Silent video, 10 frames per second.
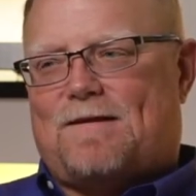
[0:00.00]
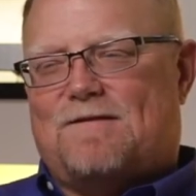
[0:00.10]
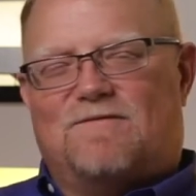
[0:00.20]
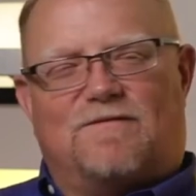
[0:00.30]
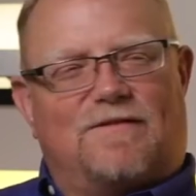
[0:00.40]

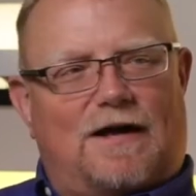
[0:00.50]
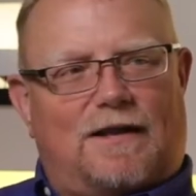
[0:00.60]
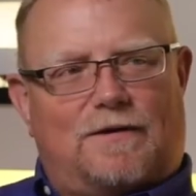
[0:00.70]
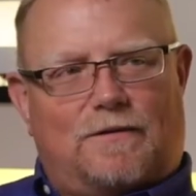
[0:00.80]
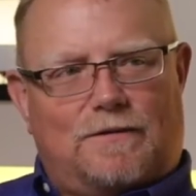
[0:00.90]

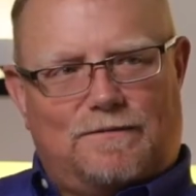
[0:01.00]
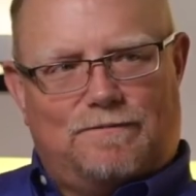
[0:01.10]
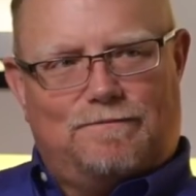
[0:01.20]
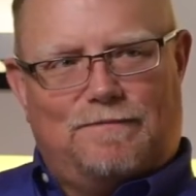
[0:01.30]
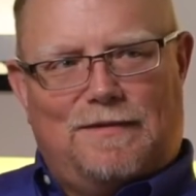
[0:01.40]
volatile,
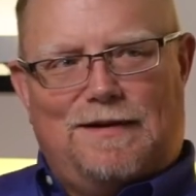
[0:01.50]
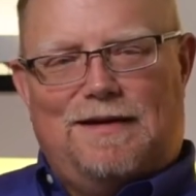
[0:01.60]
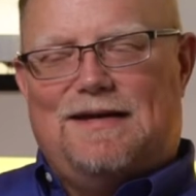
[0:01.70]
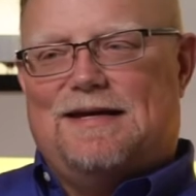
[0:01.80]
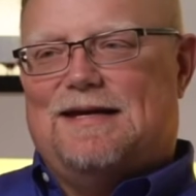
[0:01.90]

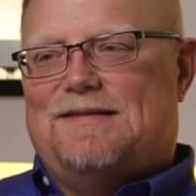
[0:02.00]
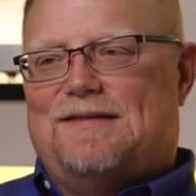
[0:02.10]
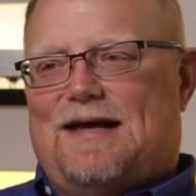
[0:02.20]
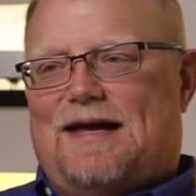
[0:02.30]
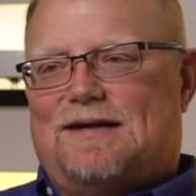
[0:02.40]
in
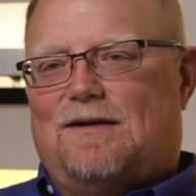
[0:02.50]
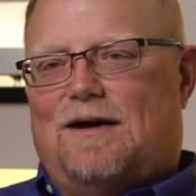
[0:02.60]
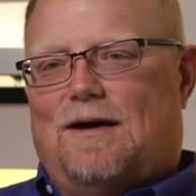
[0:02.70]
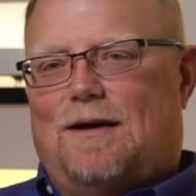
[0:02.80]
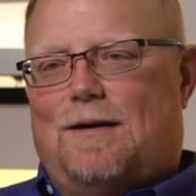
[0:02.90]
that
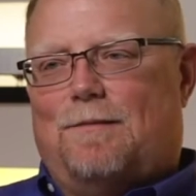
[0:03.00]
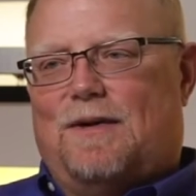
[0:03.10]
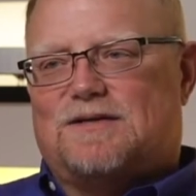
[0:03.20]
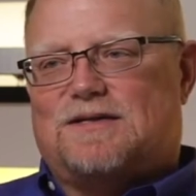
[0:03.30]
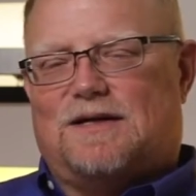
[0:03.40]

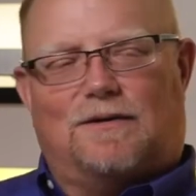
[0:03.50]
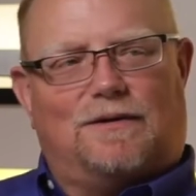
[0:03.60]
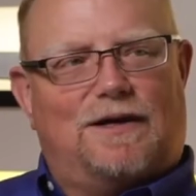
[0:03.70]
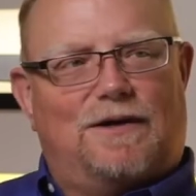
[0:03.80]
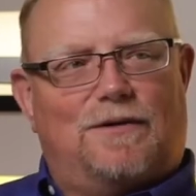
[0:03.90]
a single
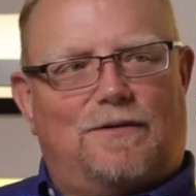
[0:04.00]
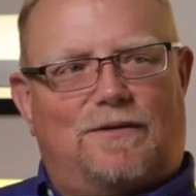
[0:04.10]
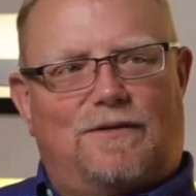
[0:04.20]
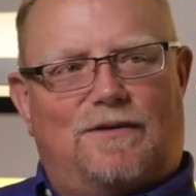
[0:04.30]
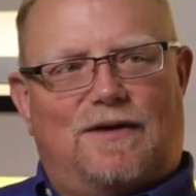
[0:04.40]

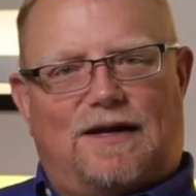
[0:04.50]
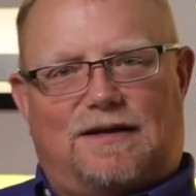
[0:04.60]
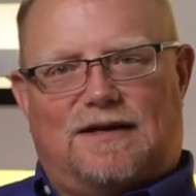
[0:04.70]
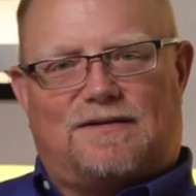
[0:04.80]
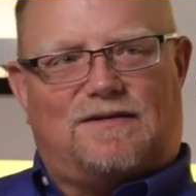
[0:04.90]
load
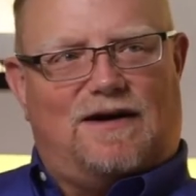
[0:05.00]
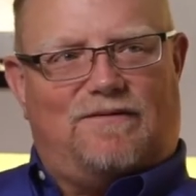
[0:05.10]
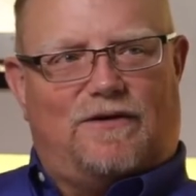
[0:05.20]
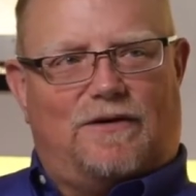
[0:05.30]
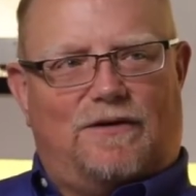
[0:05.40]
that gets
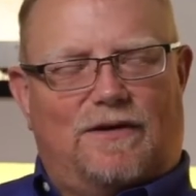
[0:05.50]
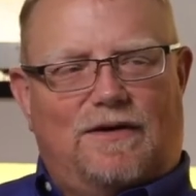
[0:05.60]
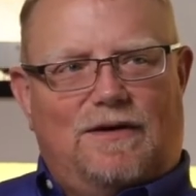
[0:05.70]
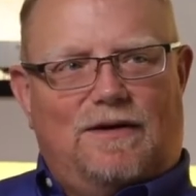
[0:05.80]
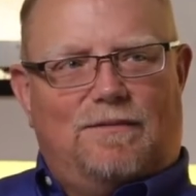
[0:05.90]
covered
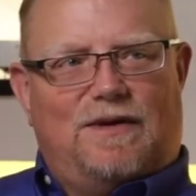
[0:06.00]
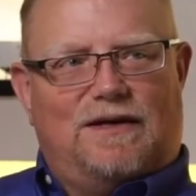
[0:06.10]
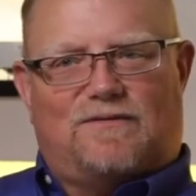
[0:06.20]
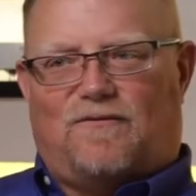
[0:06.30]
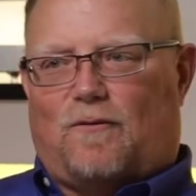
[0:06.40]

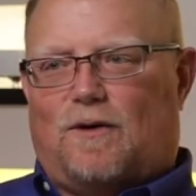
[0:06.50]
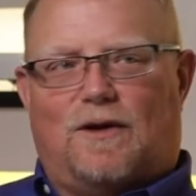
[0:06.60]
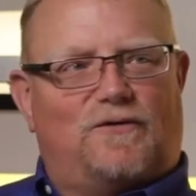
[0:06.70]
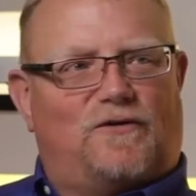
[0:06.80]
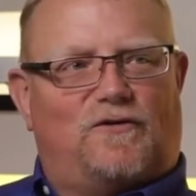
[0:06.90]
means 4
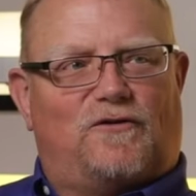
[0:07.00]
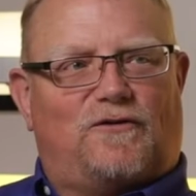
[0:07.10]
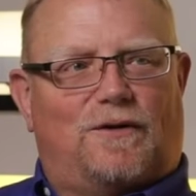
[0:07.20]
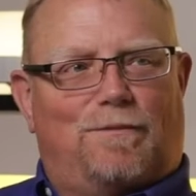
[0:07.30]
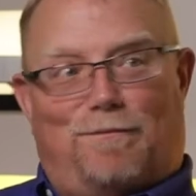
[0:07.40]
loads are just
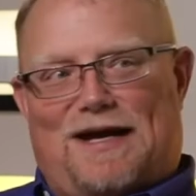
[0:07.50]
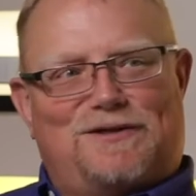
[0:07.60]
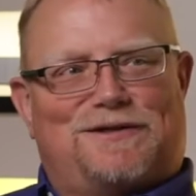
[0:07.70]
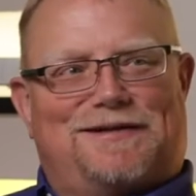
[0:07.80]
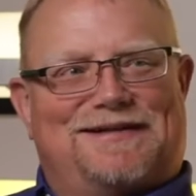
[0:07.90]
going to
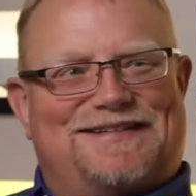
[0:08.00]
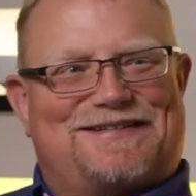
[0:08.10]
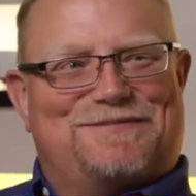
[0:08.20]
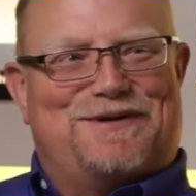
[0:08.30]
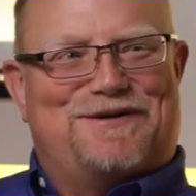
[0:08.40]
magically
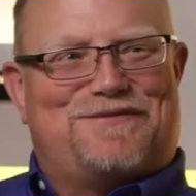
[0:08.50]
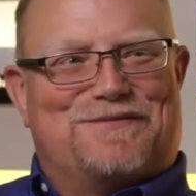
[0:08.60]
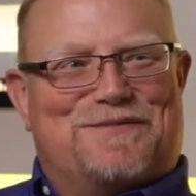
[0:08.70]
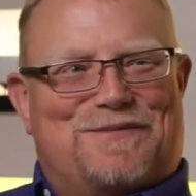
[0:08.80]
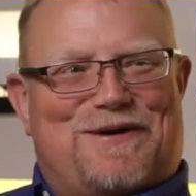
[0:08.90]
disappear
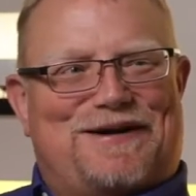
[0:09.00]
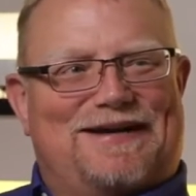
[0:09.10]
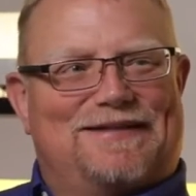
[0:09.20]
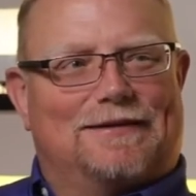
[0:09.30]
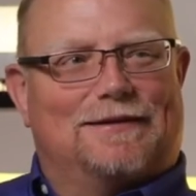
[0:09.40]
from the
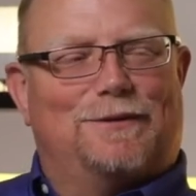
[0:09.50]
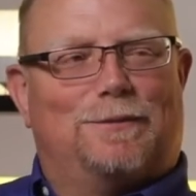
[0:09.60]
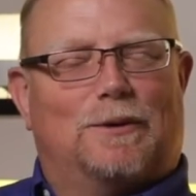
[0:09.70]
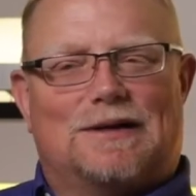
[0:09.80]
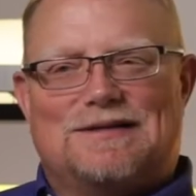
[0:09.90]
market and the load
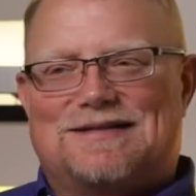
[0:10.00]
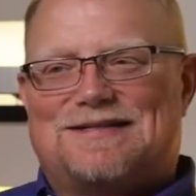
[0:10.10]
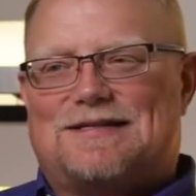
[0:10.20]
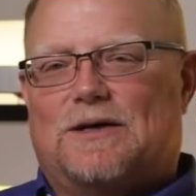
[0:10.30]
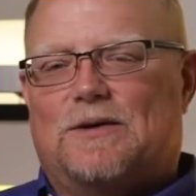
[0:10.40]
boards. And
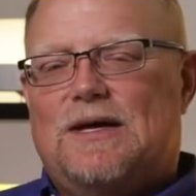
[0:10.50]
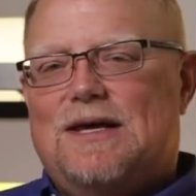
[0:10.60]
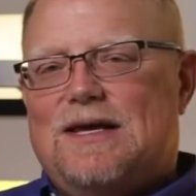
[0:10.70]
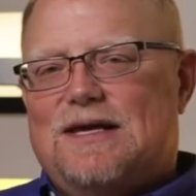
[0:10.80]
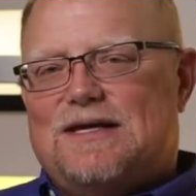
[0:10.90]
so
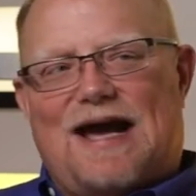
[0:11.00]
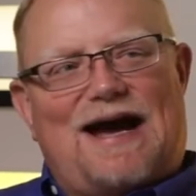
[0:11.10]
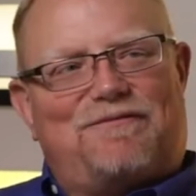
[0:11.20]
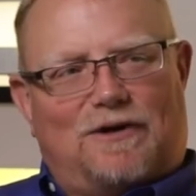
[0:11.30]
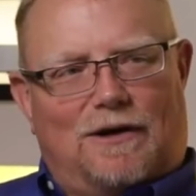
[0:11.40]
you
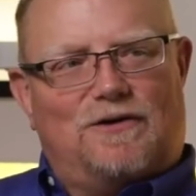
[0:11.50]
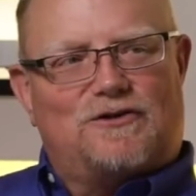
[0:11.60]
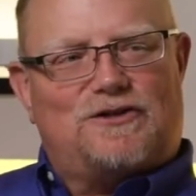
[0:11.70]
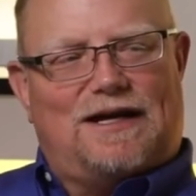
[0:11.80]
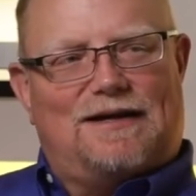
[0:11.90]
have to
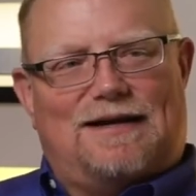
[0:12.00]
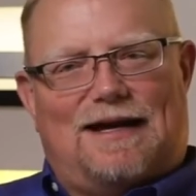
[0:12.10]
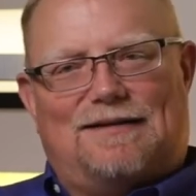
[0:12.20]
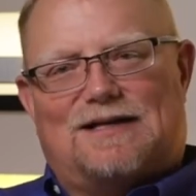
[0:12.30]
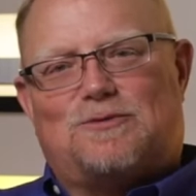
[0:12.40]
understand
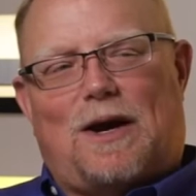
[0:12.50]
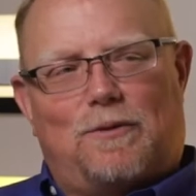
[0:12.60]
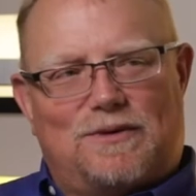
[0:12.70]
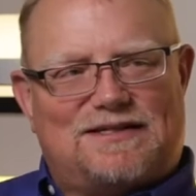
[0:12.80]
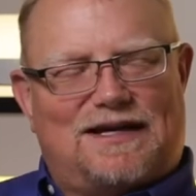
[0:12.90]
that, and that's why
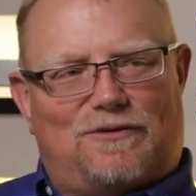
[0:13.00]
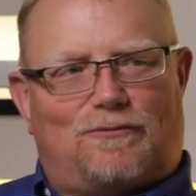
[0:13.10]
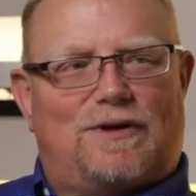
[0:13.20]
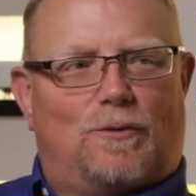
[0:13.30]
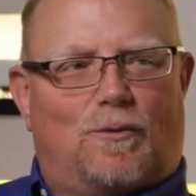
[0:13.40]
we say
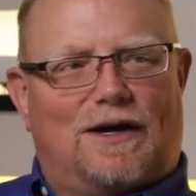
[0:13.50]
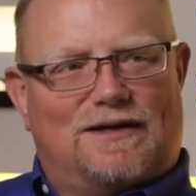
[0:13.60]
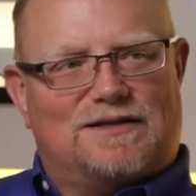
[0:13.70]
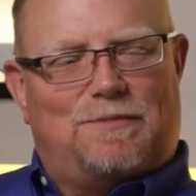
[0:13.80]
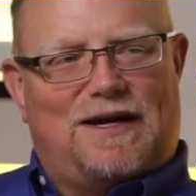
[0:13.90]
3 to 1
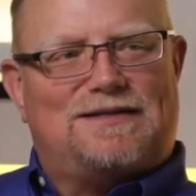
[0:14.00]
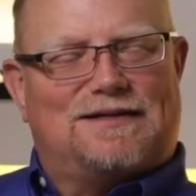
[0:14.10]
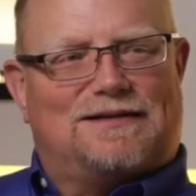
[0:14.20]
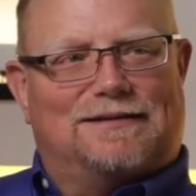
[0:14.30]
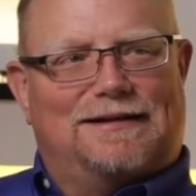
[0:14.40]
is
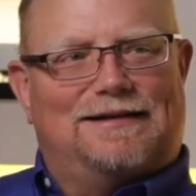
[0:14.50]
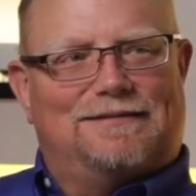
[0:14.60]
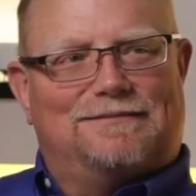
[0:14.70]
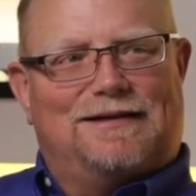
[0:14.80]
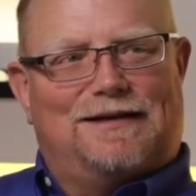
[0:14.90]

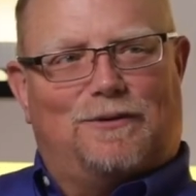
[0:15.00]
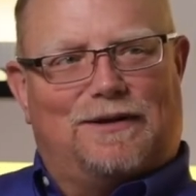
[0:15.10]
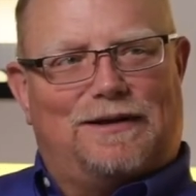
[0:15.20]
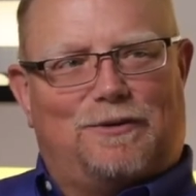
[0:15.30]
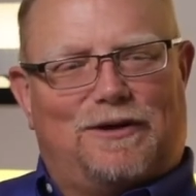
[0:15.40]
basically
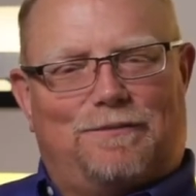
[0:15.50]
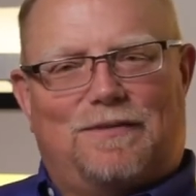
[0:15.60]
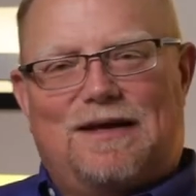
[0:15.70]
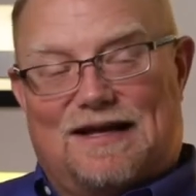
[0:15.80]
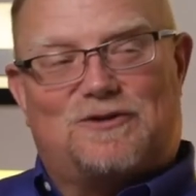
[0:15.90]
equilibrium.
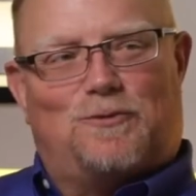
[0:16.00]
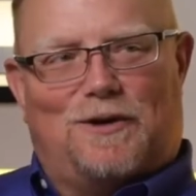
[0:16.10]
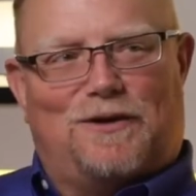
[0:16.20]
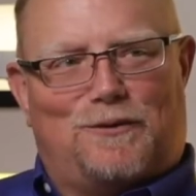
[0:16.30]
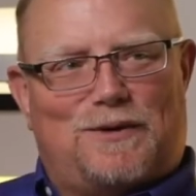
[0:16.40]
That's
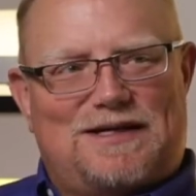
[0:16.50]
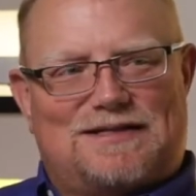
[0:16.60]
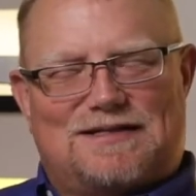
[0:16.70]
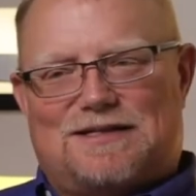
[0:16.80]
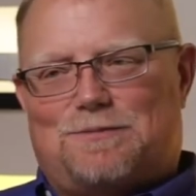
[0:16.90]
one of the
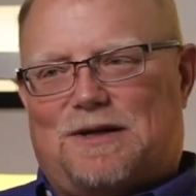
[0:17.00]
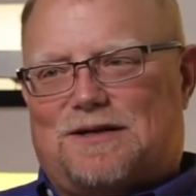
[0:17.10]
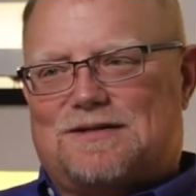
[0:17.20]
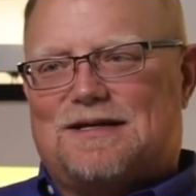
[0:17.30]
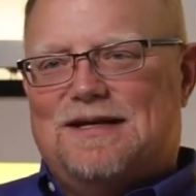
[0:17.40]
reasons, is
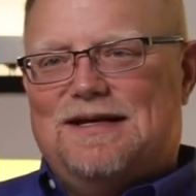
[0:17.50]
because